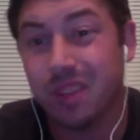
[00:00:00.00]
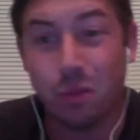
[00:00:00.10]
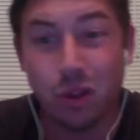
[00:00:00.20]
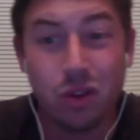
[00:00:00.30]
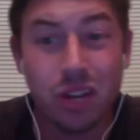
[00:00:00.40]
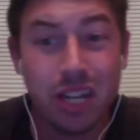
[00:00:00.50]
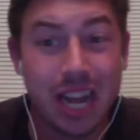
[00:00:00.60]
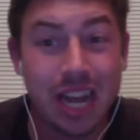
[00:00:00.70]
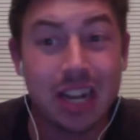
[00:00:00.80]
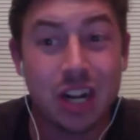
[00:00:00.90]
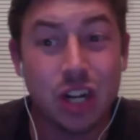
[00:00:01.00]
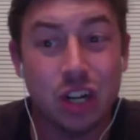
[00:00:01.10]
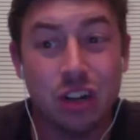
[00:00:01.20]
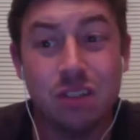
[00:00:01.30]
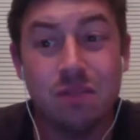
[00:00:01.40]
we're looking at a
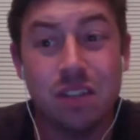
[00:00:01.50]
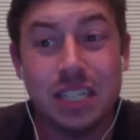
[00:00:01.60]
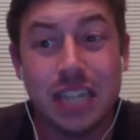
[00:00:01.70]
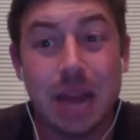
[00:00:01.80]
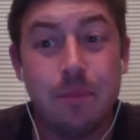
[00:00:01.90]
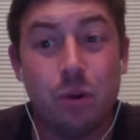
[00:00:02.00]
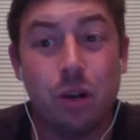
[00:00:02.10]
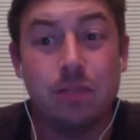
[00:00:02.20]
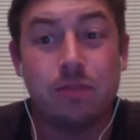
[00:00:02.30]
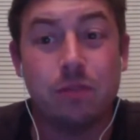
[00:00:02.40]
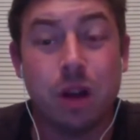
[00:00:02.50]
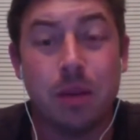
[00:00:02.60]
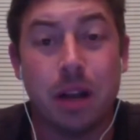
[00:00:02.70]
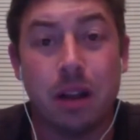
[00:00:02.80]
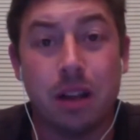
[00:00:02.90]
good 10 points for
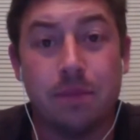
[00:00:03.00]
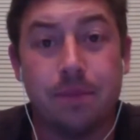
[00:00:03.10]
Robert Elliott.